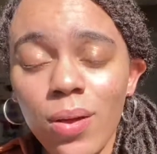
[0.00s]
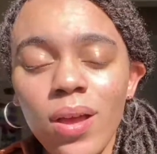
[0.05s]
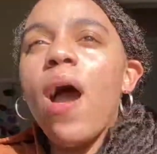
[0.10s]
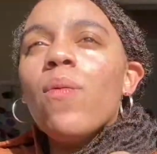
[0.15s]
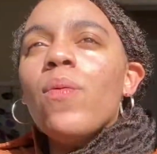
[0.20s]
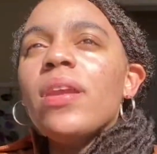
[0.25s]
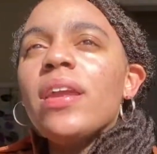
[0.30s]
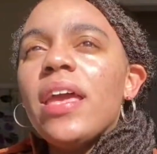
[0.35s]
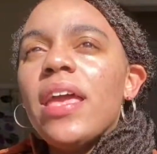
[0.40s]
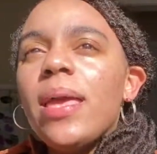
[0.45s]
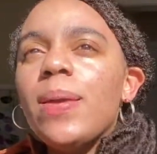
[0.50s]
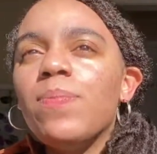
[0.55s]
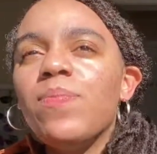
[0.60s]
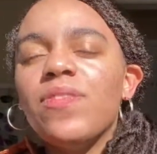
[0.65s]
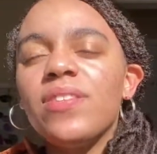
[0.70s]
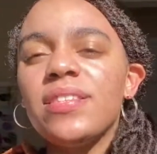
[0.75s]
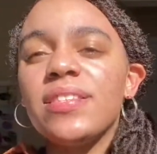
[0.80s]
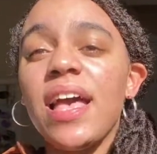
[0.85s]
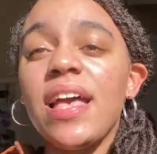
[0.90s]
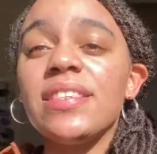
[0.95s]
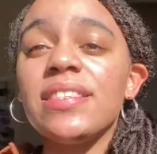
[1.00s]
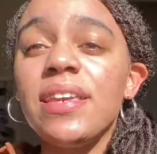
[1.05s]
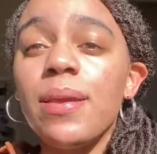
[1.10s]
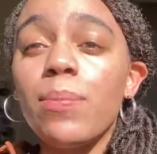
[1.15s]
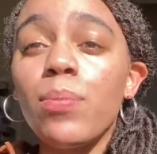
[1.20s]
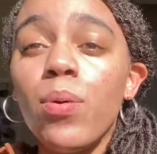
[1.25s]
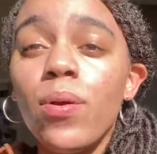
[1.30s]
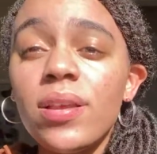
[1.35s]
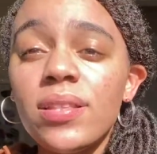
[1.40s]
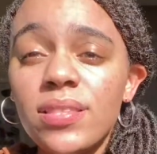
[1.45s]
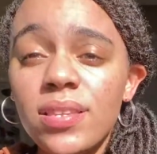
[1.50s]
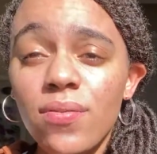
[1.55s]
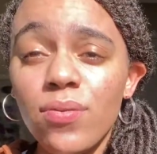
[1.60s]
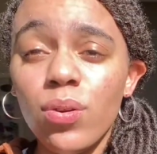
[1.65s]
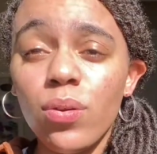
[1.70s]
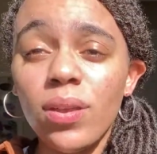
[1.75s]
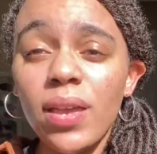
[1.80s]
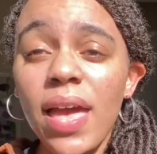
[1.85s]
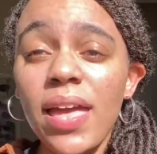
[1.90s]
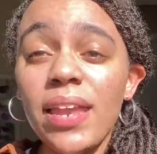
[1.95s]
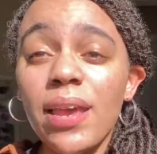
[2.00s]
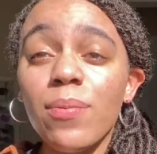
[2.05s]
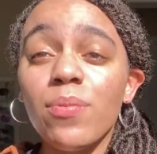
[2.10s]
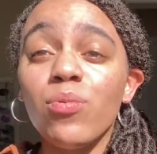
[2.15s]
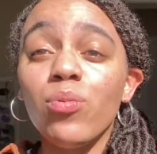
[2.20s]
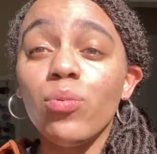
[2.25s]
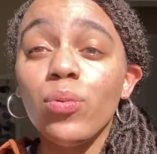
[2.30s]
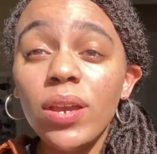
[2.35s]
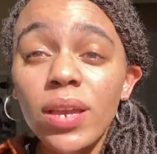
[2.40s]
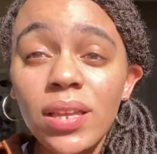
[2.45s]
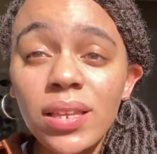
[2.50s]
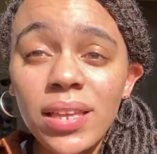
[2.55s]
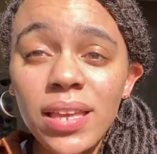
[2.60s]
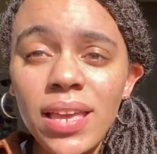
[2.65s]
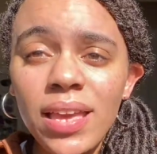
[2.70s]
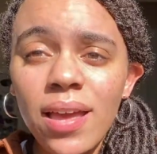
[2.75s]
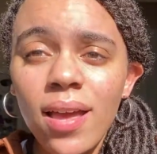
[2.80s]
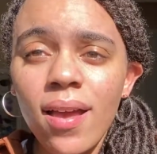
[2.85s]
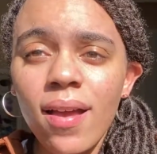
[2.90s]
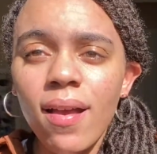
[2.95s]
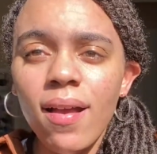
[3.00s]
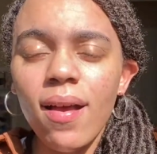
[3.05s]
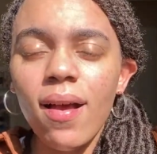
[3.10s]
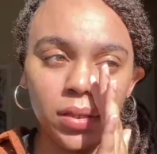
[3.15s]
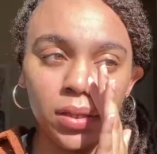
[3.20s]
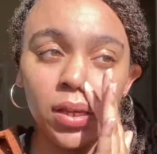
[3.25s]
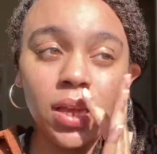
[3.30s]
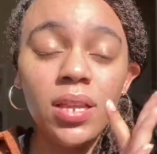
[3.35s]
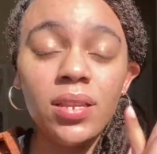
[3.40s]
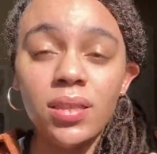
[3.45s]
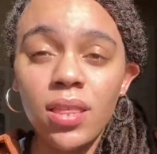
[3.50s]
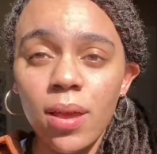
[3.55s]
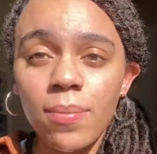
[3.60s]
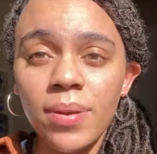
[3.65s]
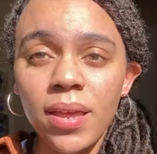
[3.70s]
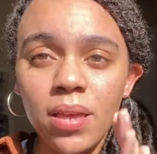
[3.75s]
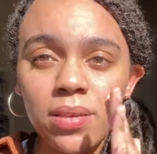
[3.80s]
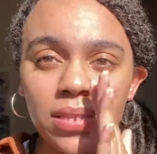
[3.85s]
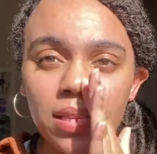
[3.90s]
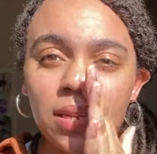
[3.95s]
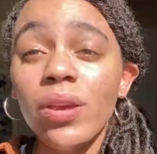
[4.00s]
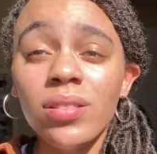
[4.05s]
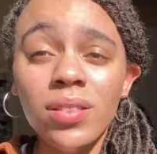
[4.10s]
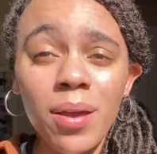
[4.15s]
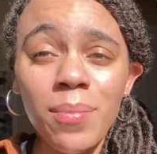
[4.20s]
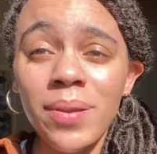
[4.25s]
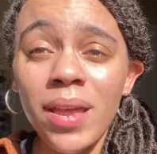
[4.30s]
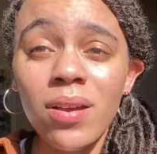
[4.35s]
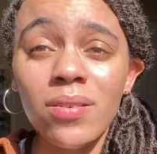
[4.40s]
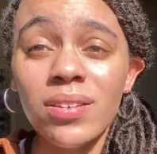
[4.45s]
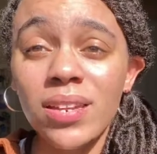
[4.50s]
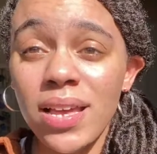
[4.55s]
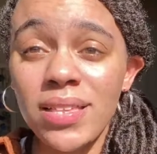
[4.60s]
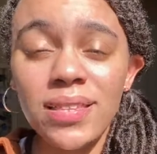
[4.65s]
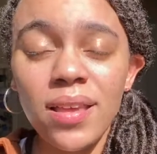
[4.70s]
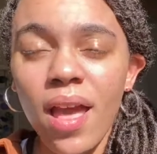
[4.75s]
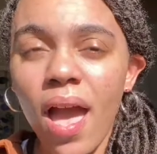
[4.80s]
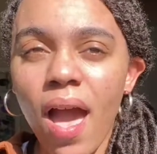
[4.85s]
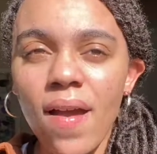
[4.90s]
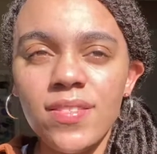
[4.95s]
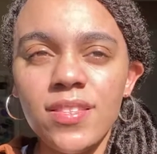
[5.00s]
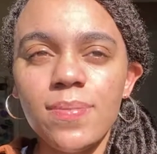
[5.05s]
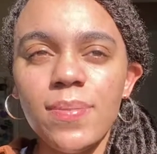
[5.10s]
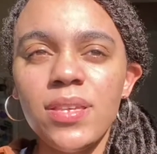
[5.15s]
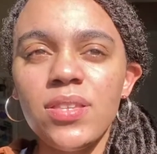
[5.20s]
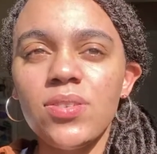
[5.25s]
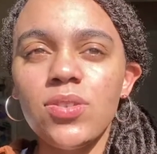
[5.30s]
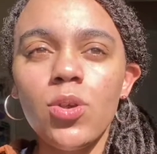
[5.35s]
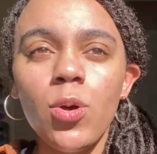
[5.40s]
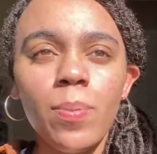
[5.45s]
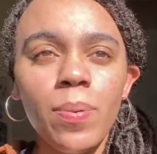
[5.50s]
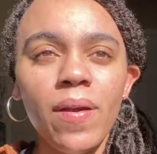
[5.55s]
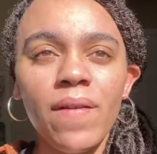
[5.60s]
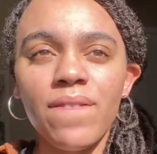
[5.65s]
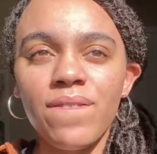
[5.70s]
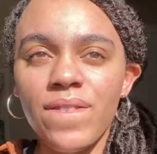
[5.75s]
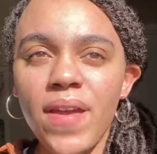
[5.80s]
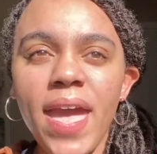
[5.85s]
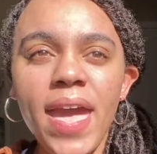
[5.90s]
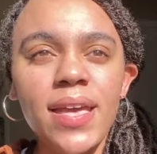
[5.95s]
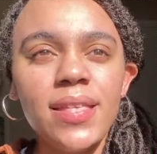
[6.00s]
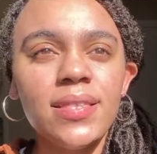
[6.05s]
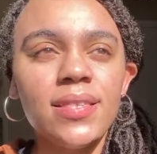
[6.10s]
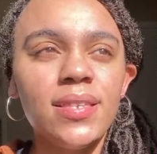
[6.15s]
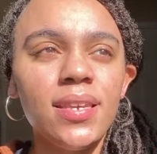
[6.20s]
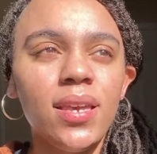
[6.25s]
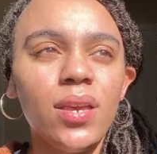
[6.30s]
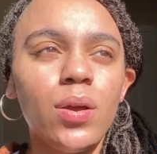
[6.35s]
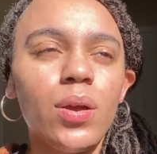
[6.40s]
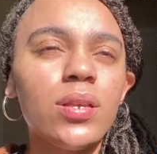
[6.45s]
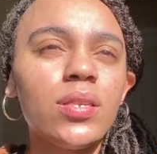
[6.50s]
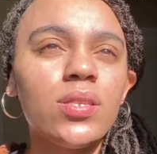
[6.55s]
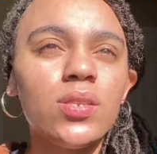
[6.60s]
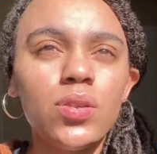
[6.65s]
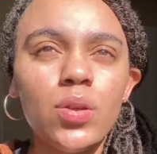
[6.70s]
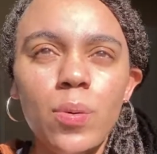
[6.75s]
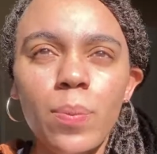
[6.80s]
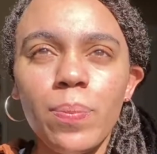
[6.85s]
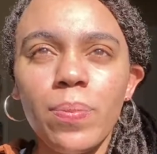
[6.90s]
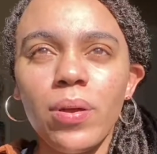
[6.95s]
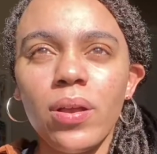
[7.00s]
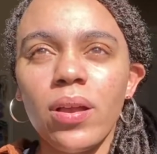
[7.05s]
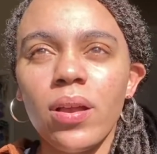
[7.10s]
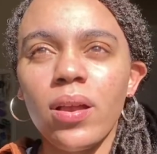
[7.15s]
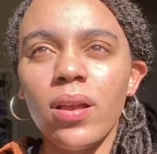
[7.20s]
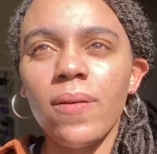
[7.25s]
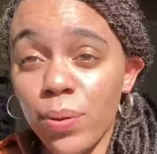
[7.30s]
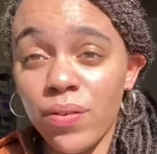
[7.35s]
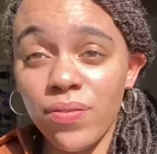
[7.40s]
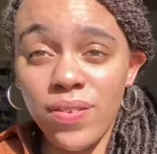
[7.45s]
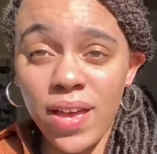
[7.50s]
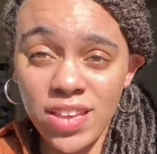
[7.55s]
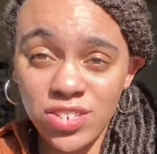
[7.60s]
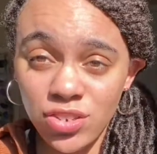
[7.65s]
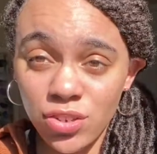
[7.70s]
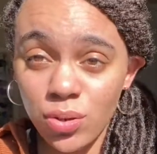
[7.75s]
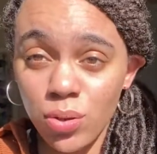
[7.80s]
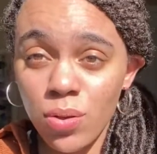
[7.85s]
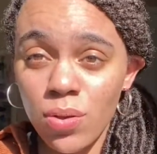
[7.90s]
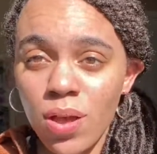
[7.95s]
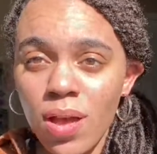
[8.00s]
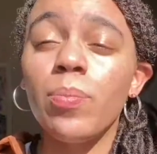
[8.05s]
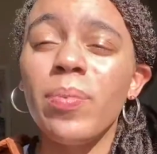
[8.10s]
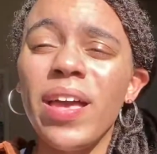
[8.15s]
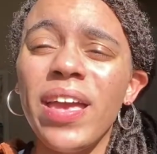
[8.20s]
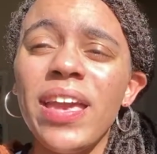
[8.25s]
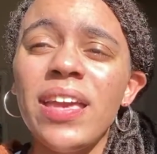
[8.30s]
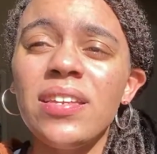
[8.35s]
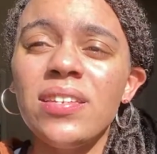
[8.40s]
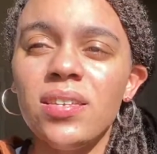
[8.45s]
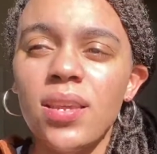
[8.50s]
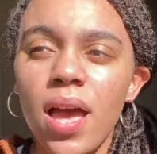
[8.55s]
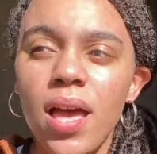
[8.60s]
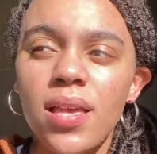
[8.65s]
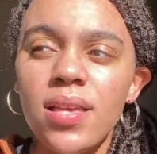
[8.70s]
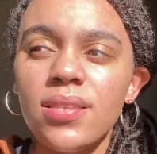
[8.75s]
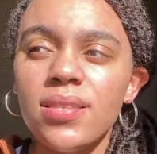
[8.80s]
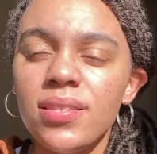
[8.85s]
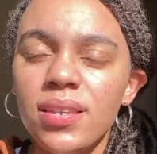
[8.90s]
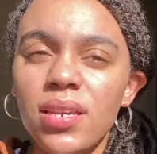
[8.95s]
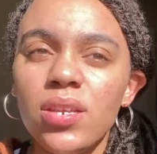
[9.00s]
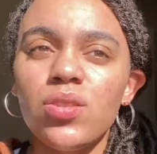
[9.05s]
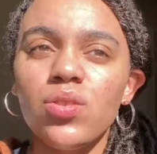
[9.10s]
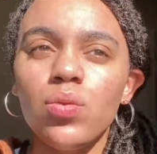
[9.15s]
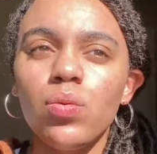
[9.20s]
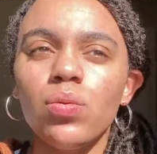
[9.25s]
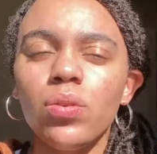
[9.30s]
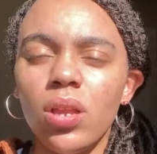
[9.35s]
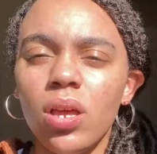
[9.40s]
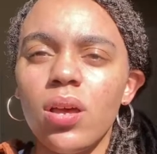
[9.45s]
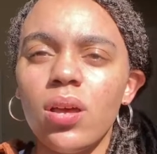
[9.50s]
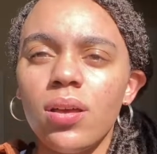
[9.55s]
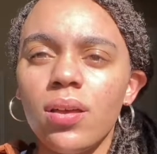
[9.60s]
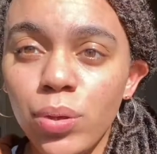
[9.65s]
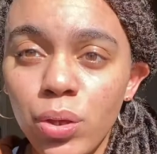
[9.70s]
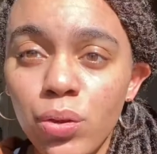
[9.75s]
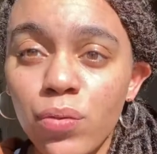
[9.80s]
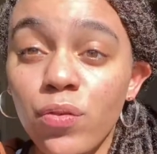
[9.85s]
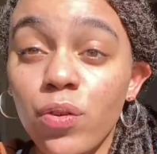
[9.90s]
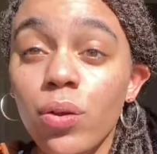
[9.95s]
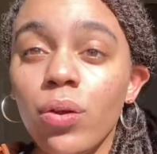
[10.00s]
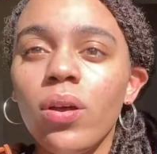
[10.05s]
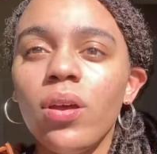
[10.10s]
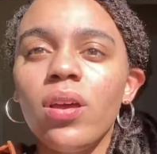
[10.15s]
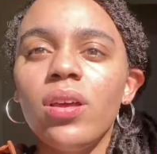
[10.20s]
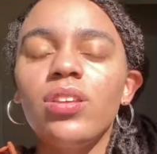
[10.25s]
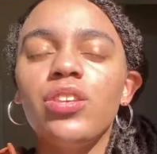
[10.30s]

I want to emphasize the importance of creating really good thumbnails. And your thumbnail doesn't have to be super fancy or super professional, but it does need to look beautiful.